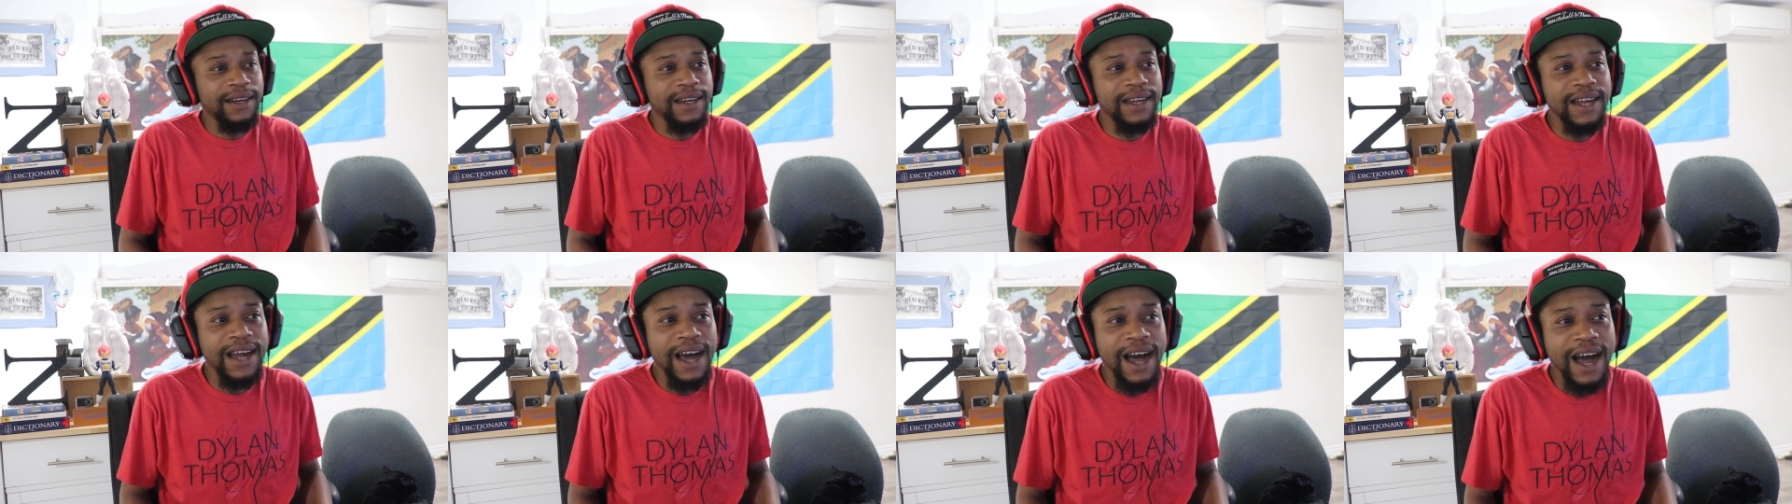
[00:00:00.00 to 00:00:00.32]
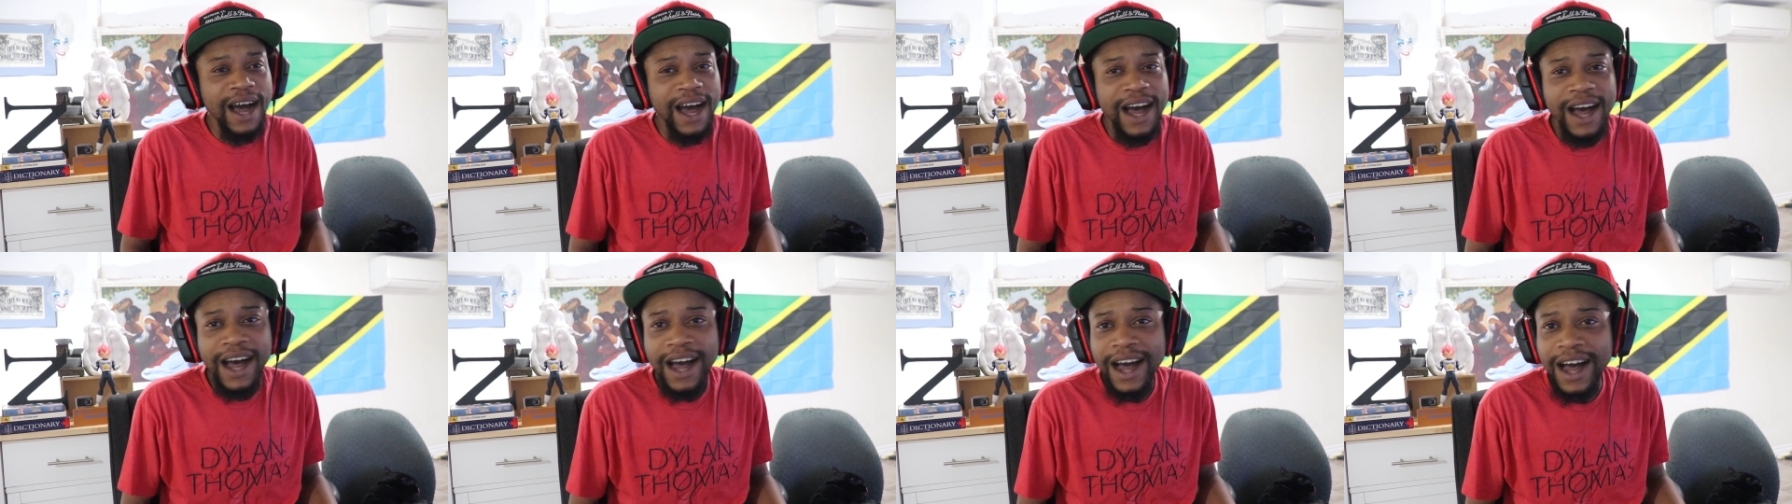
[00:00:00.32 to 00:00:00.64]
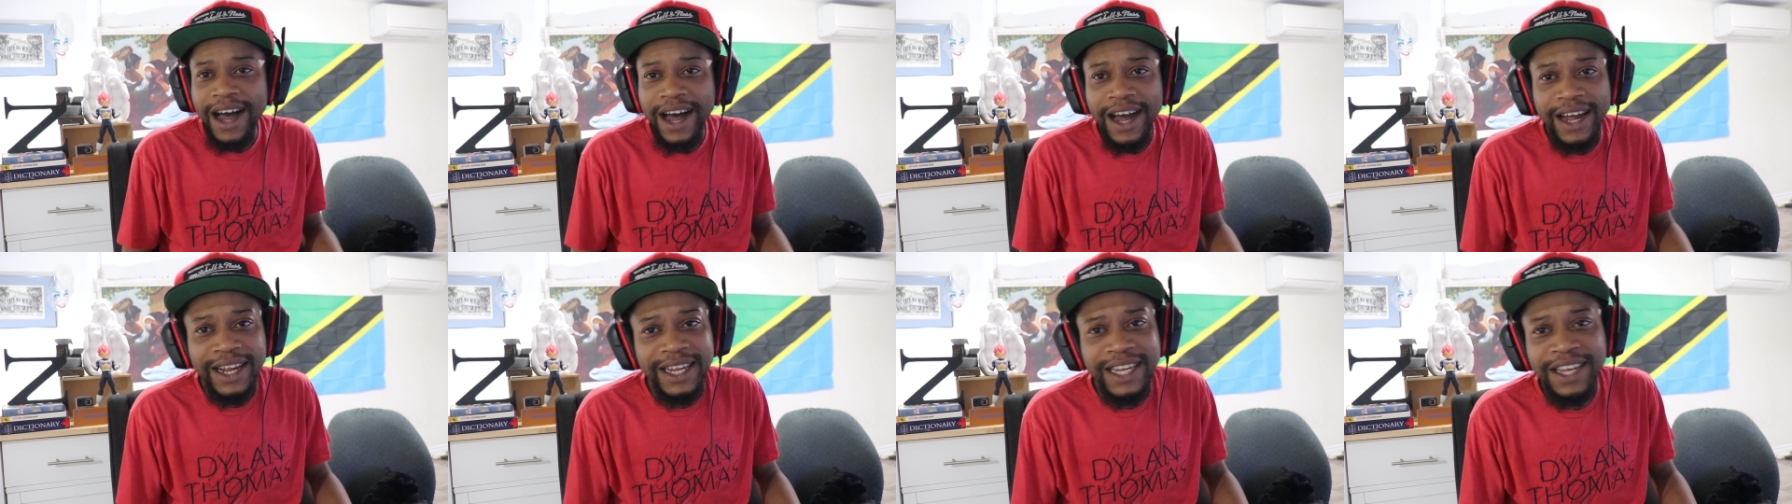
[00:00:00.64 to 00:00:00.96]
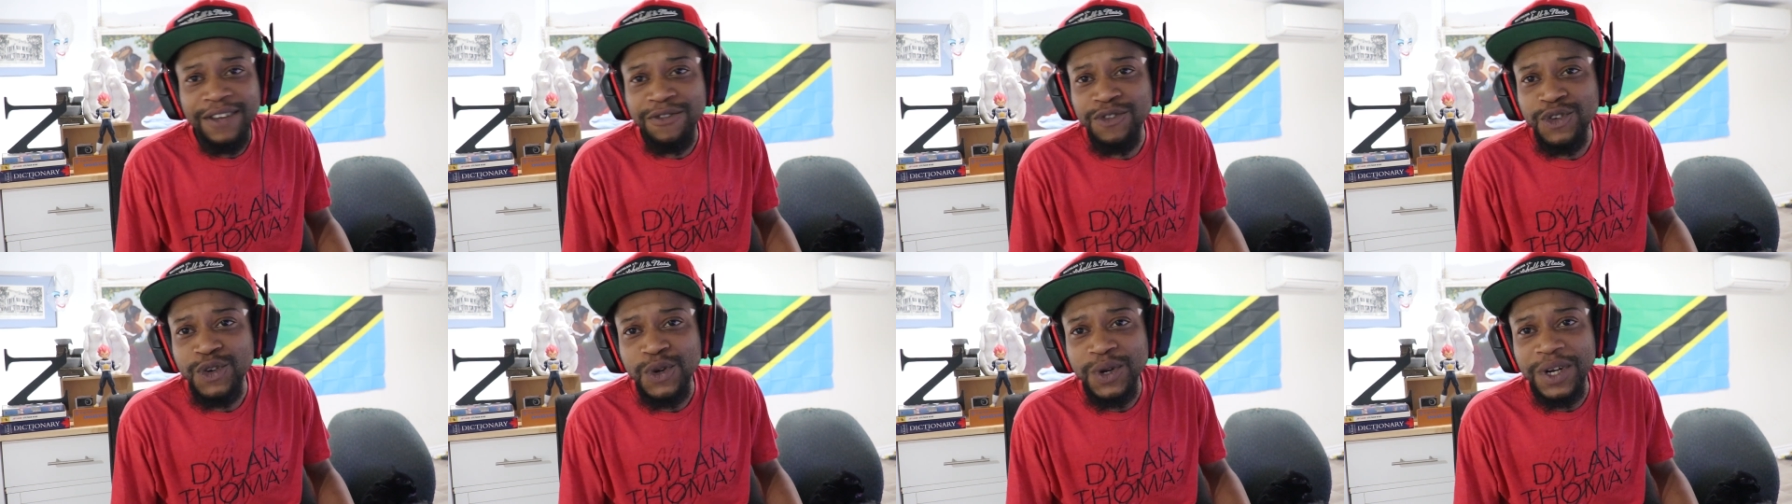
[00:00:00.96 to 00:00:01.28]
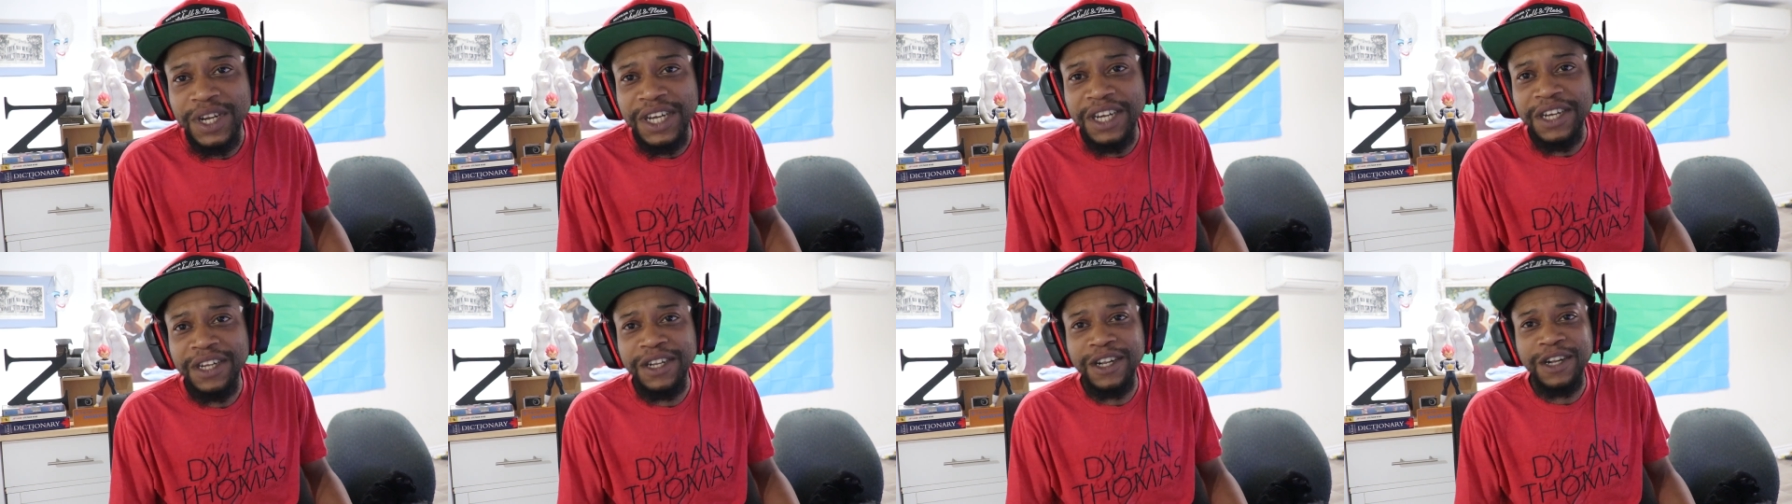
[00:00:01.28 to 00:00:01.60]
nah, leave
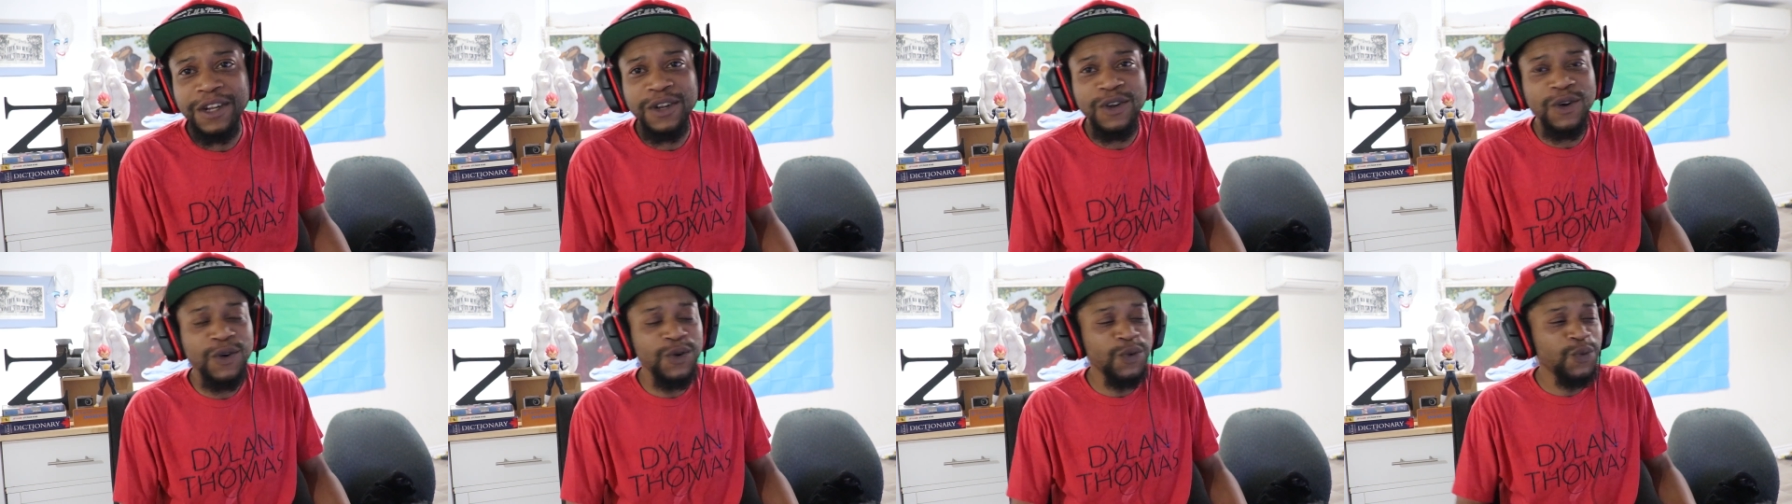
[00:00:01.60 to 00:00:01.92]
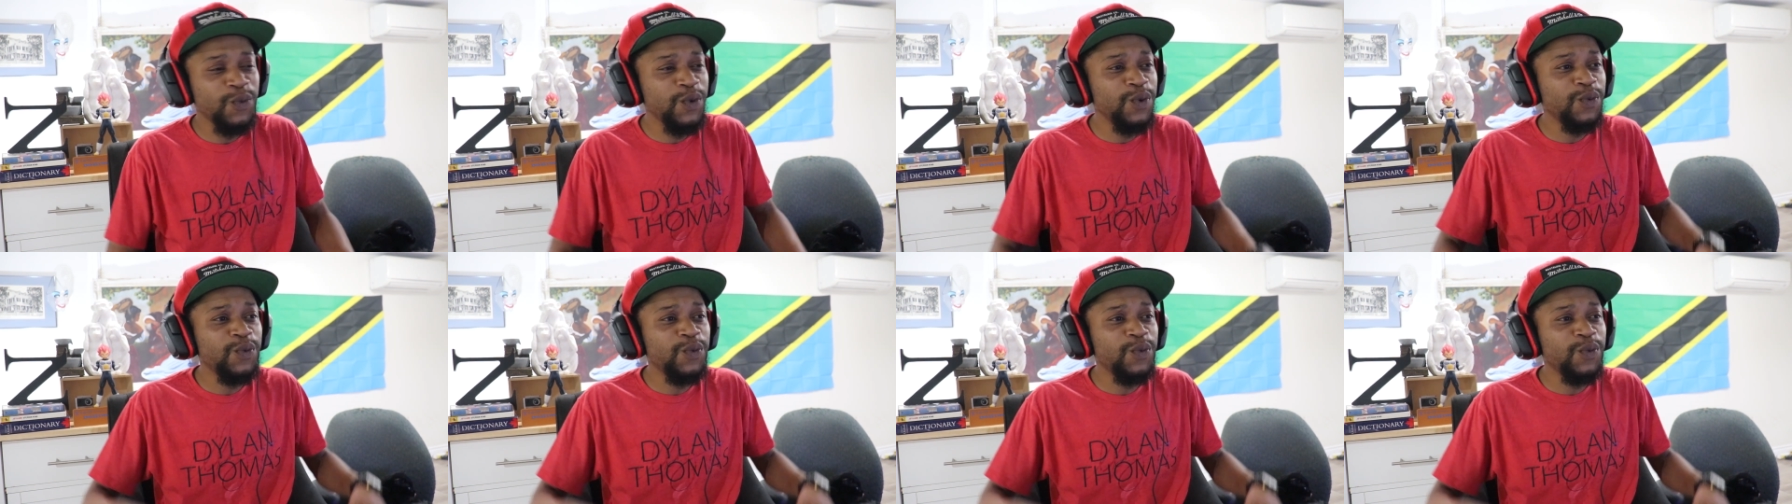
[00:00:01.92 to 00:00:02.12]
Jonah Hill alone.